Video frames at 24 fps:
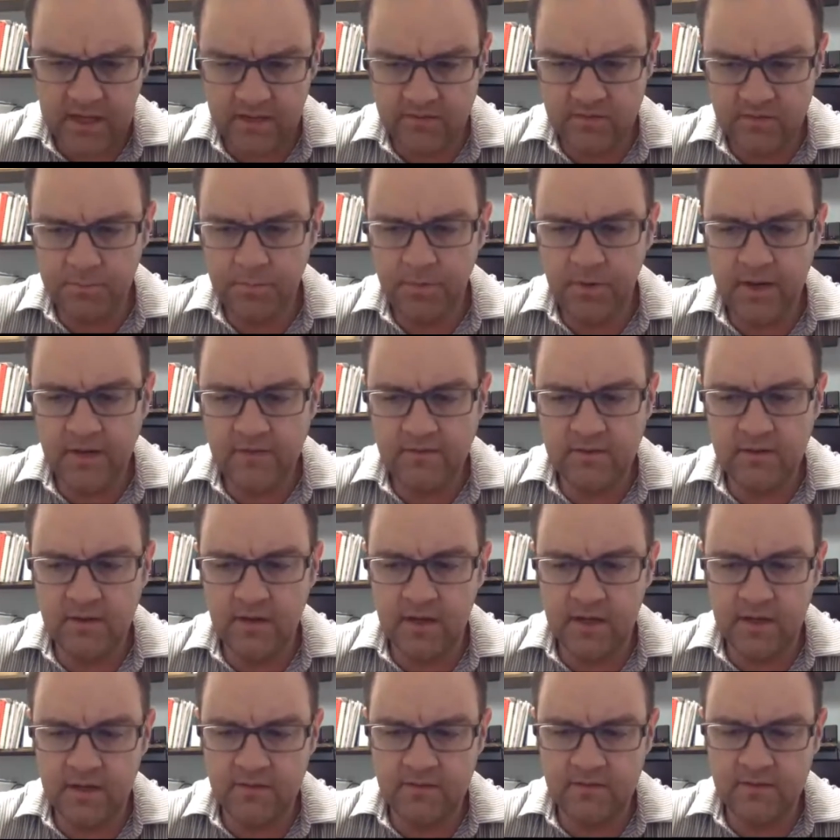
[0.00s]
as a
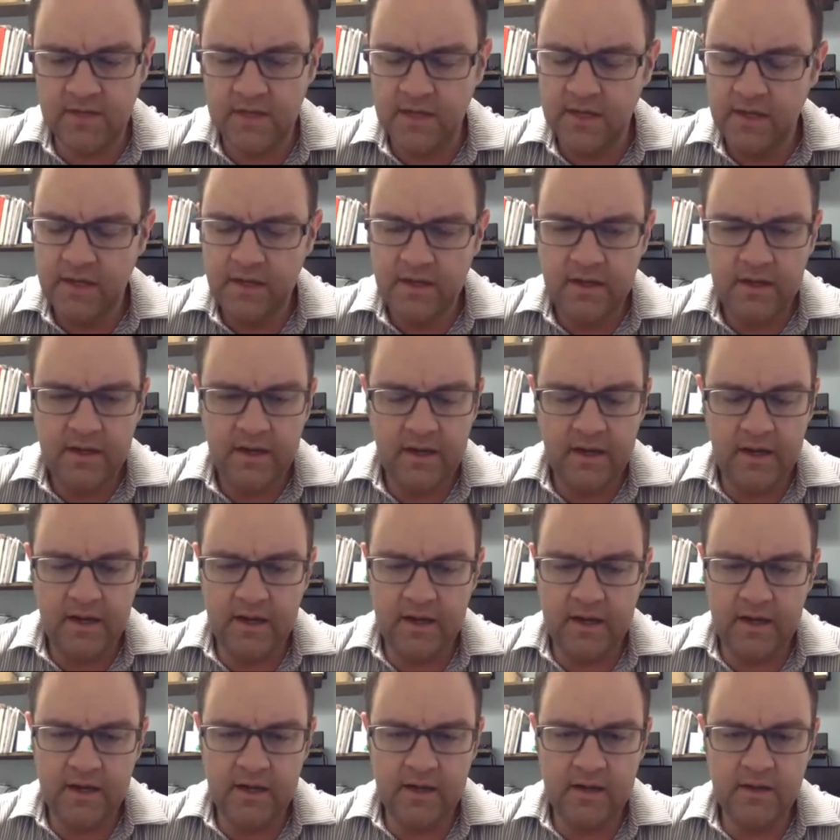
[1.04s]
prosthodontist.
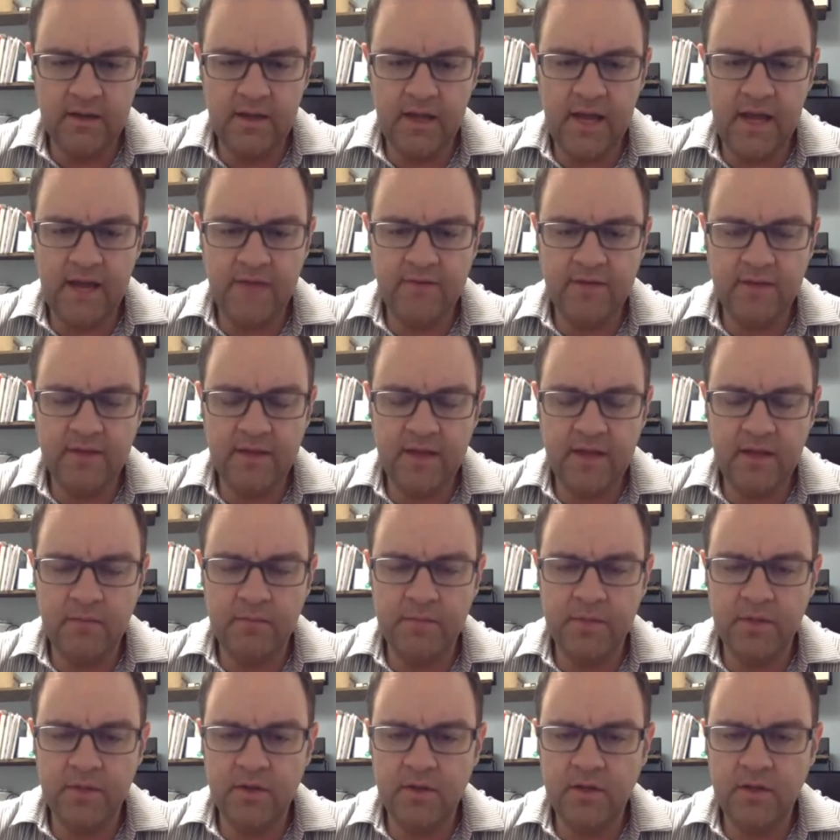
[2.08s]
Having that
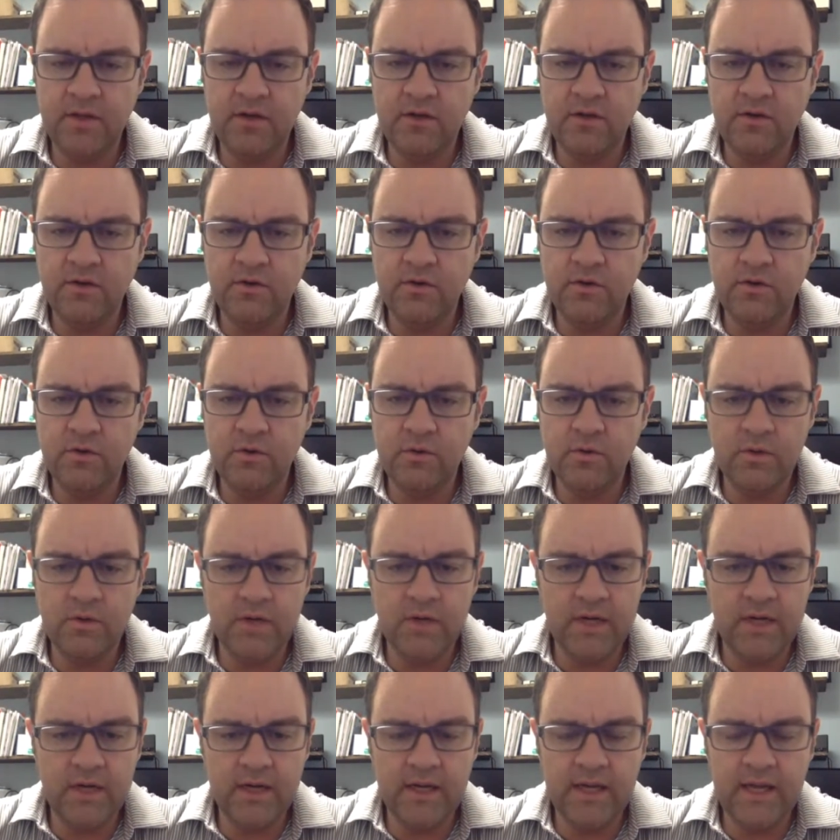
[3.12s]
ability to do
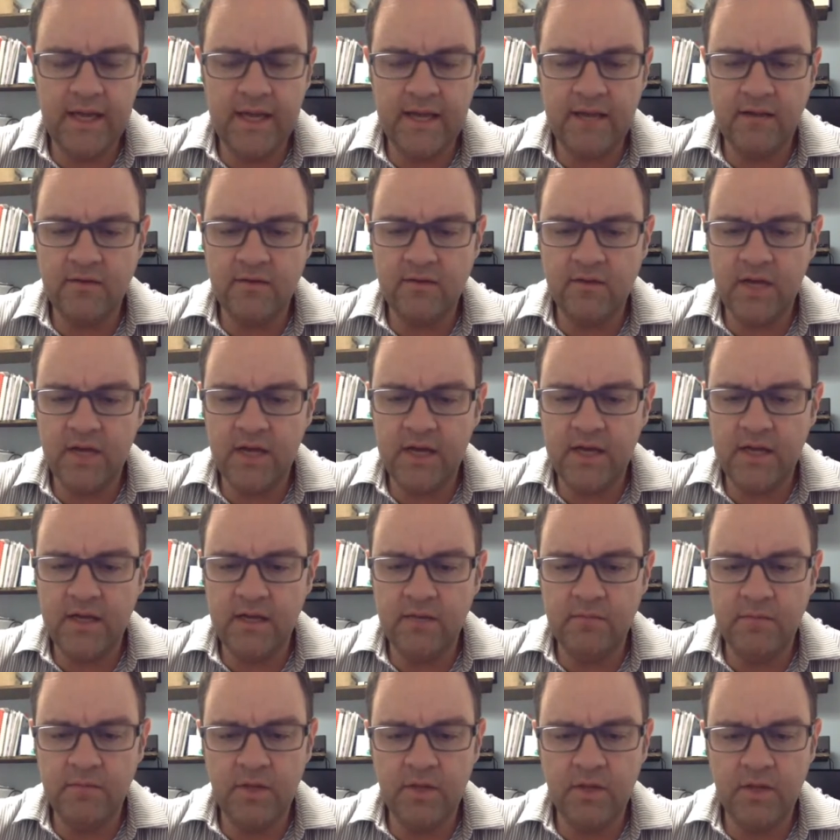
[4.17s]
CAD design
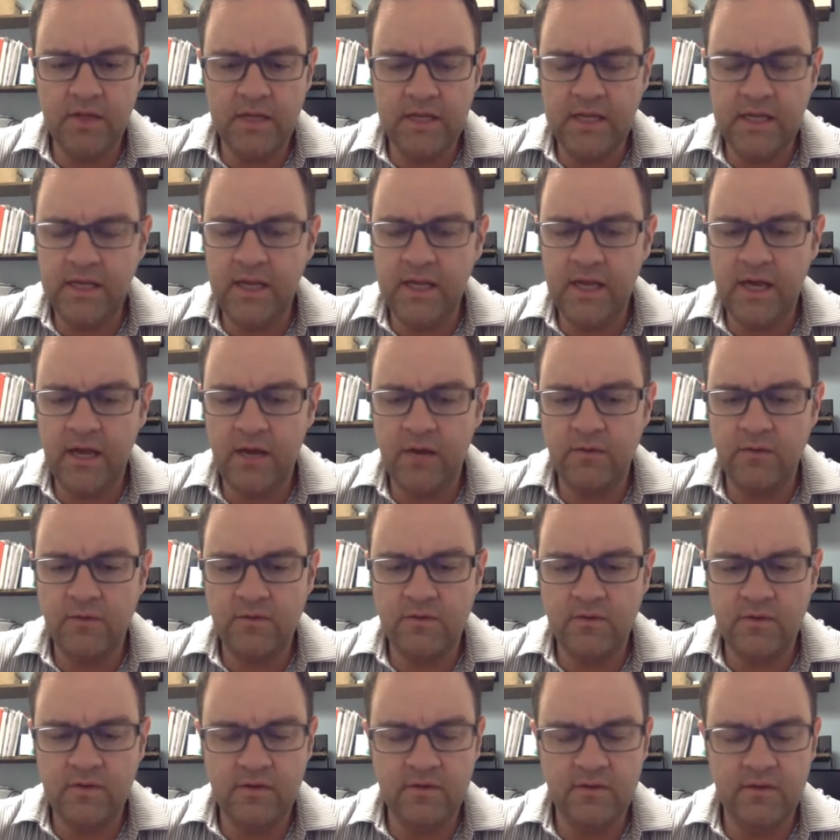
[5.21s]
and mill it
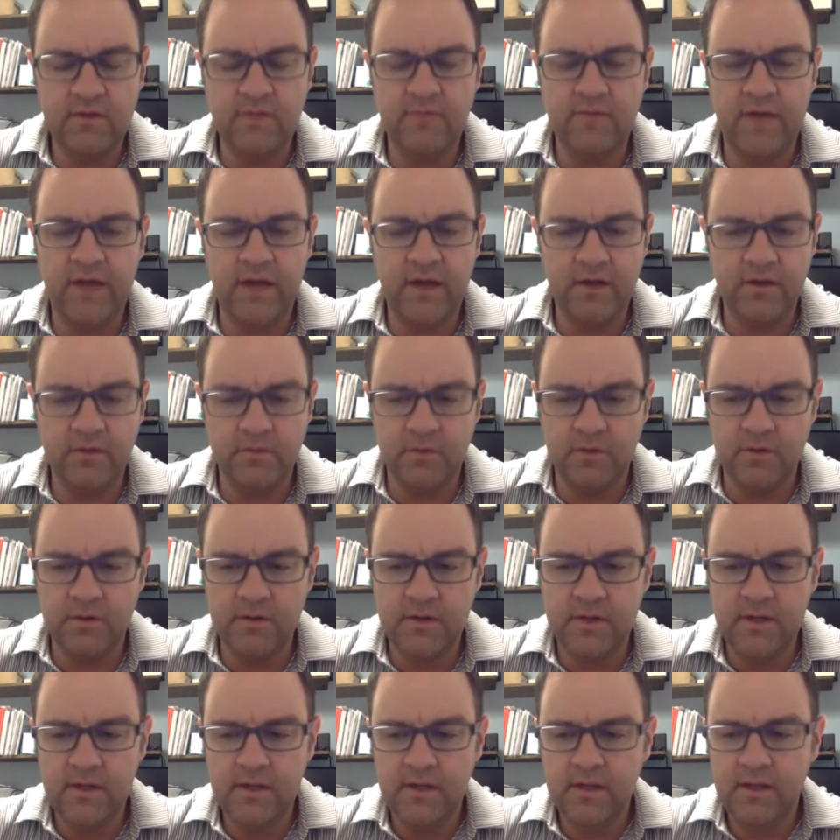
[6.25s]
in-house is invaluable.
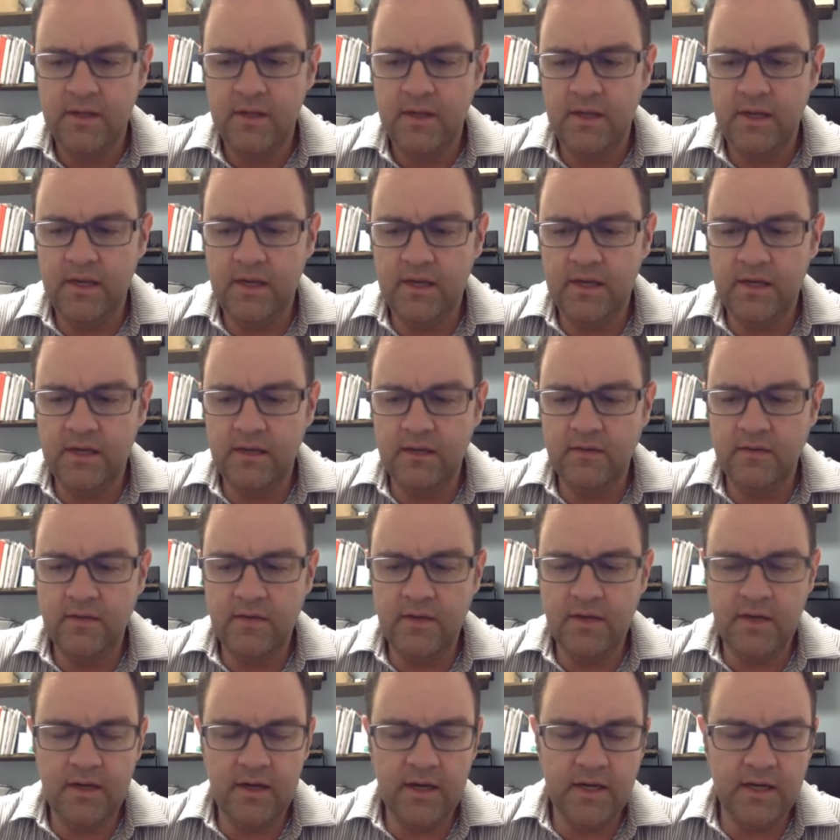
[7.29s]

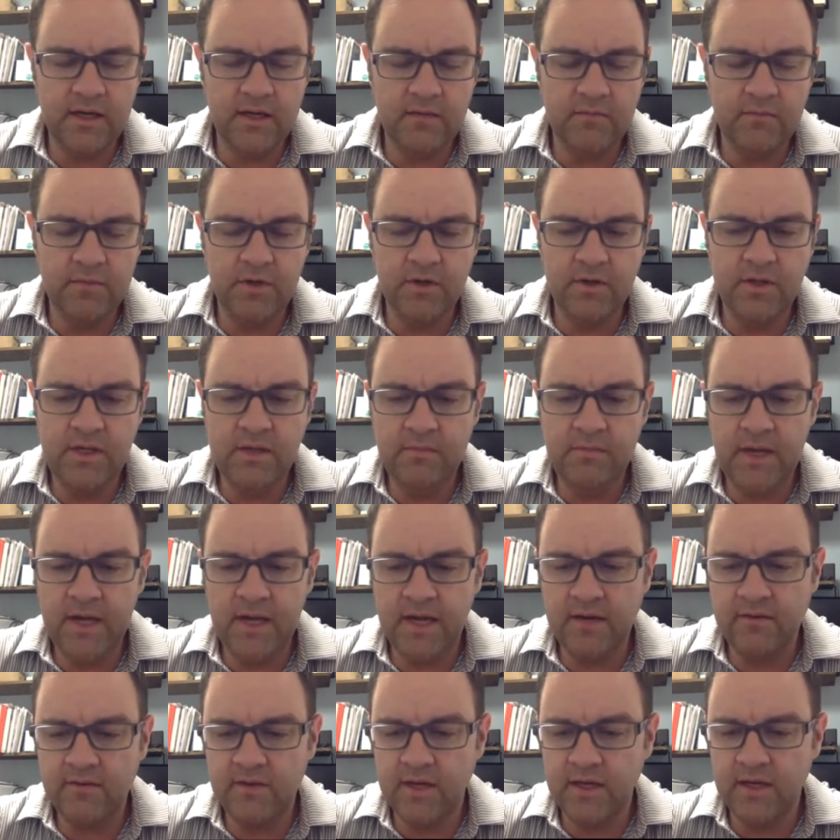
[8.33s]
And I can mill
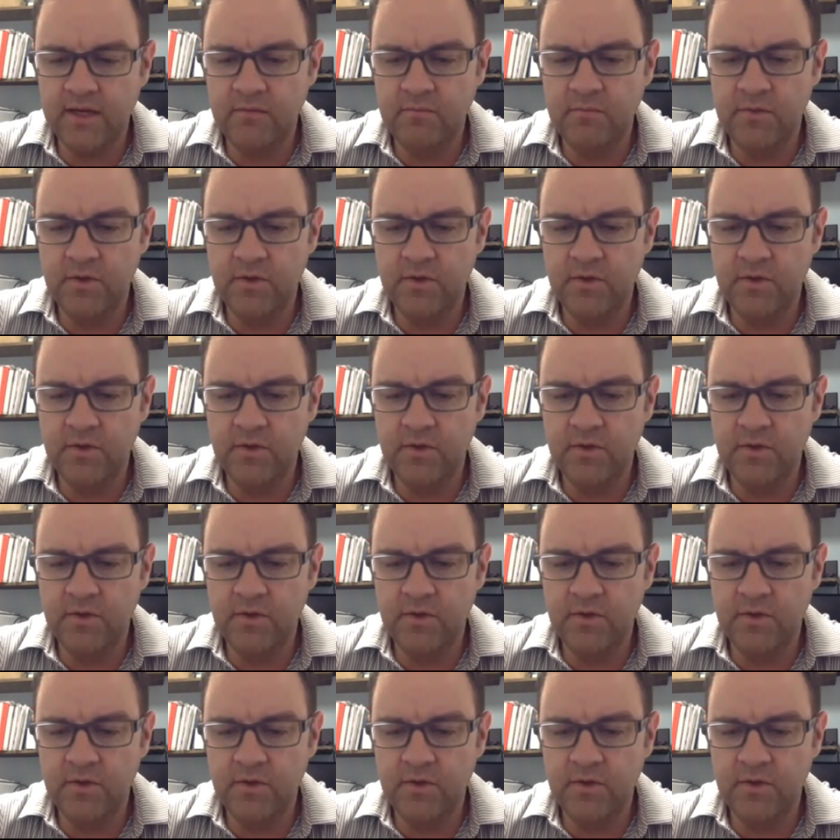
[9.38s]
Emacs, I can